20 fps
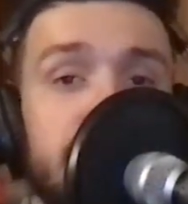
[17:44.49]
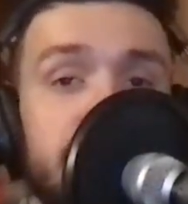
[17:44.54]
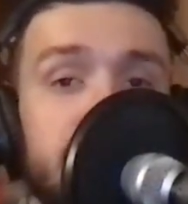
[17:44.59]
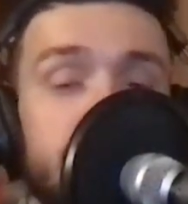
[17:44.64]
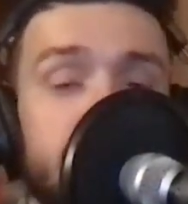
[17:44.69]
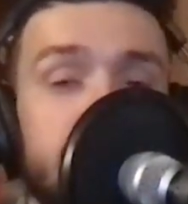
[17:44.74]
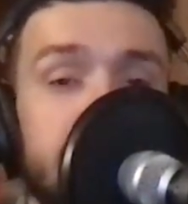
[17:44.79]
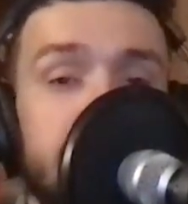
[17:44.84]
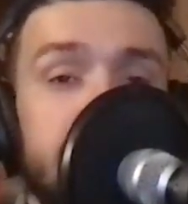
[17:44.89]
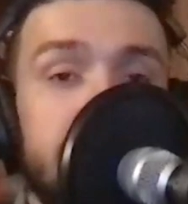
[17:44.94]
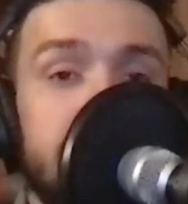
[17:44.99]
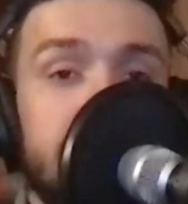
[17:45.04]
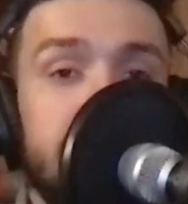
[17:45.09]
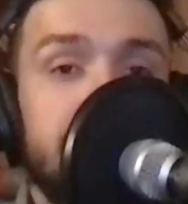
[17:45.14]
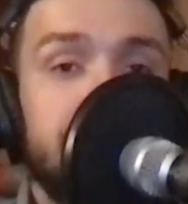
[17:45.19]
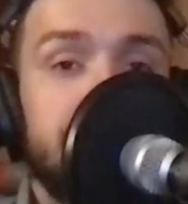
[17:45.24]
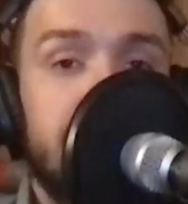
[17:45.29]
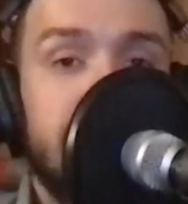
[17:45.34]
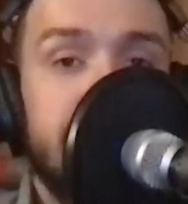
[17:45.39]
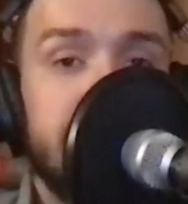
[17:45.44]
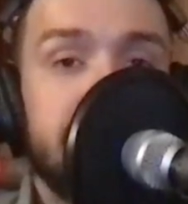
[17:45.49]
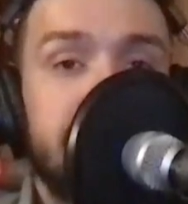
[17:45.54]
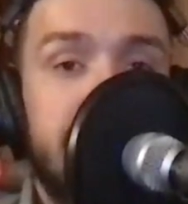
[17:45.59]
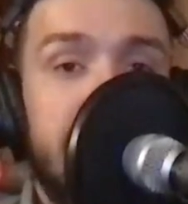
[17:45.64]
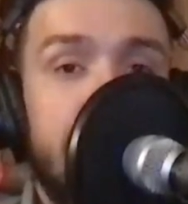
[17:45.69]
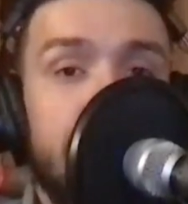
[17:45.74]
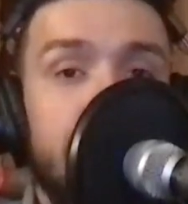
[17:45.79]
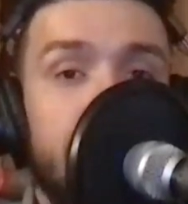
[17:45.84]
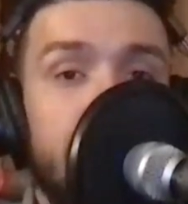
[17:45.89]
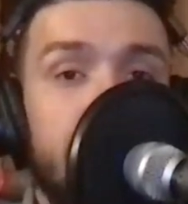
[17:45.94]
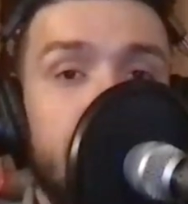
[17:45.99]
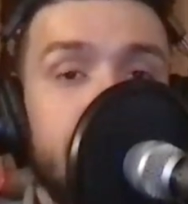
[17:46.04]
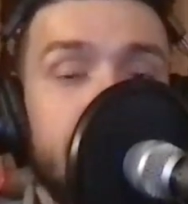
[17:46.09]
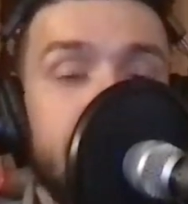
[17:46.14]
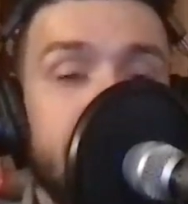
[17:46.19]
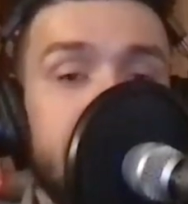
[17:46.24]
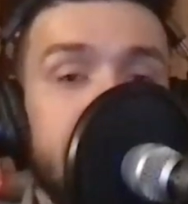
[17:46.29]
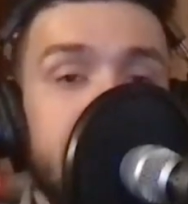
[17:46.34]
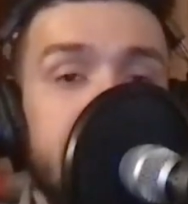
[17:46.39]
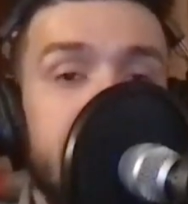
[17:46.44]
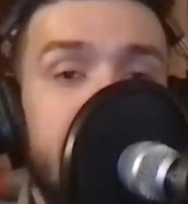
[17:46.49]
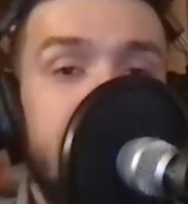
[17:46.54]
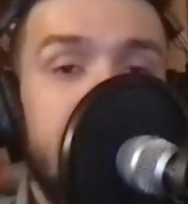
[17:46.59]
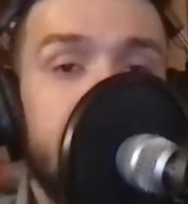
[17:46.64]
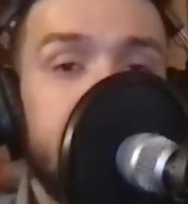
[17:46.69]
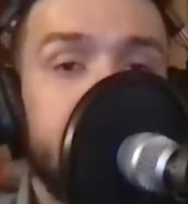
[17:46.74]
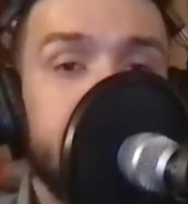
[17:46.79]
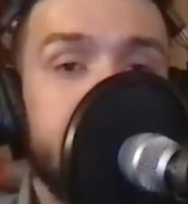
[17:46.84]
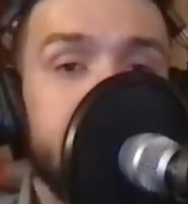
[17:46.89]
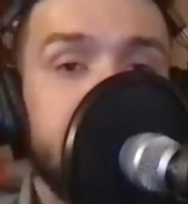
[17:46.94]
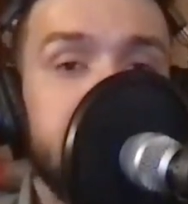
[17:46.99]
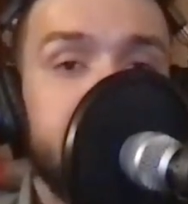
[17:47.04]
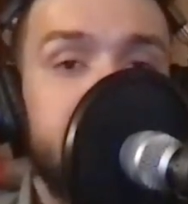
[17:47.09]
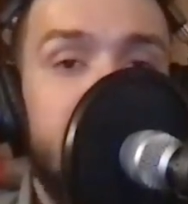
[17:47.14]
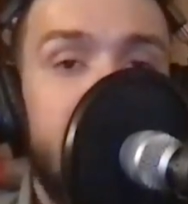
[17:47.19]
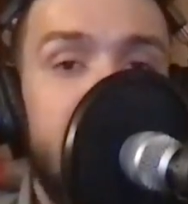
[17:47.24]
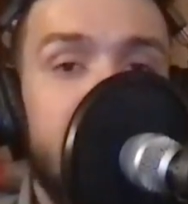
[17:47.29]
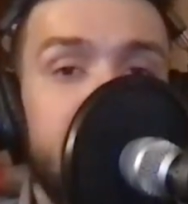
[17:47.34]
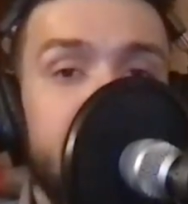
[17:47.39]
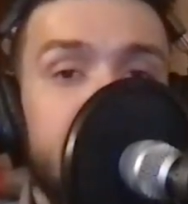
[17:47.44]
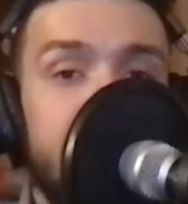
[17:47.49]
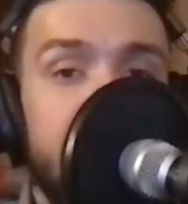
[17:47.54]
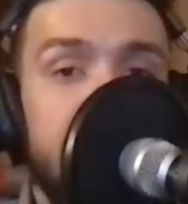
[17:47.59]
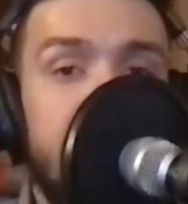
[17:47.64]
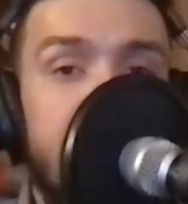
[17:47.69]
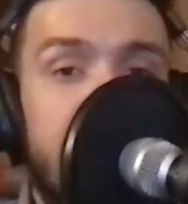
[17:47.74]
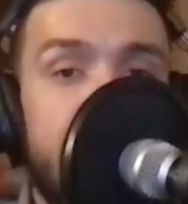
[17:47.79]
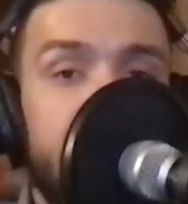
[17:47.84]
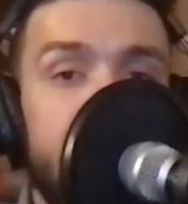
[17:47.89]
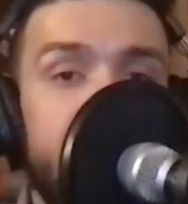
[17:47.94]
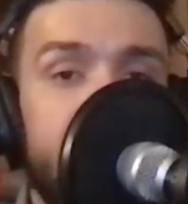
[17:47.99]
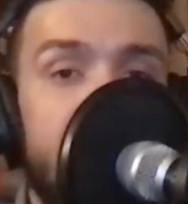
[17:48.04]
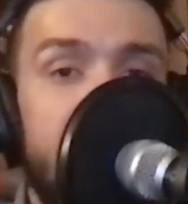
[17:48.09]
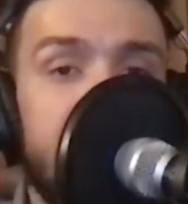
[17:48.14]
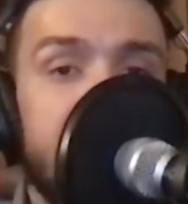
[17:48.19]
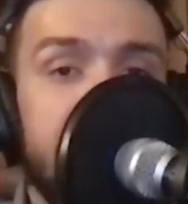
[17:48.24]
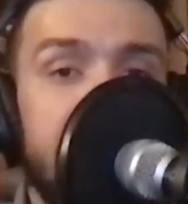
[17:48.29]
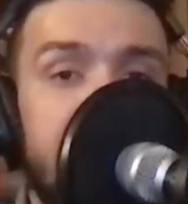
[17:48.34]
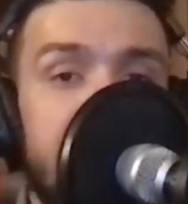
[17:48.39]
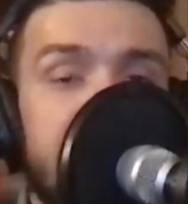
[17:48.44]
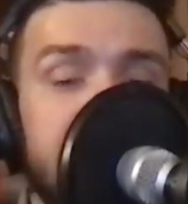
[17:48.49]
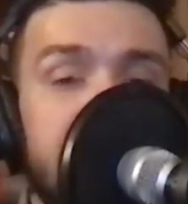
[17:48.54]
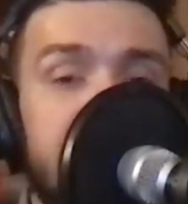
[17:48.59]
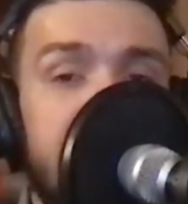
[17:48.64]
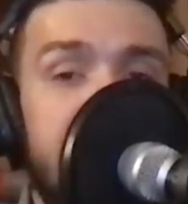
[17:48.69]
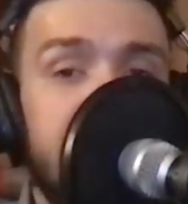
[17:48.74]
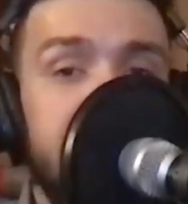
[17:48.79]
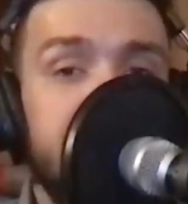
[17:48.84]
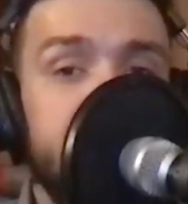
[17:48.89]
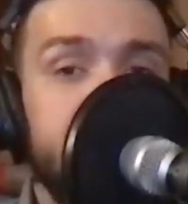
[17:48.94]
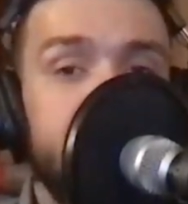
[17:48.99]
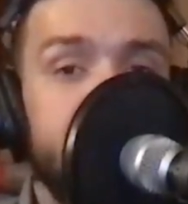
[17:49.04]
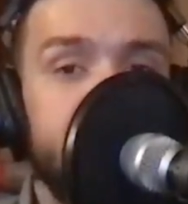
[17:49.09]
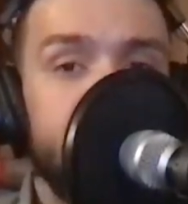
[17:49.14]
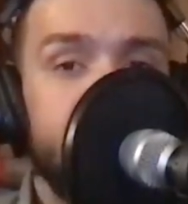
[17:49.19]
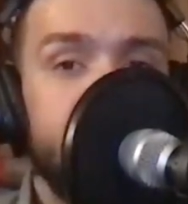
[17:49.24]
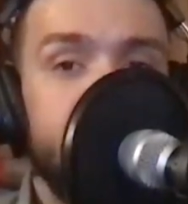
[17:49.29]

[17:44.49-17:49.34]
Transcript: You can check us out on Anchor, Spotify, Apple Podcast, and YouTube.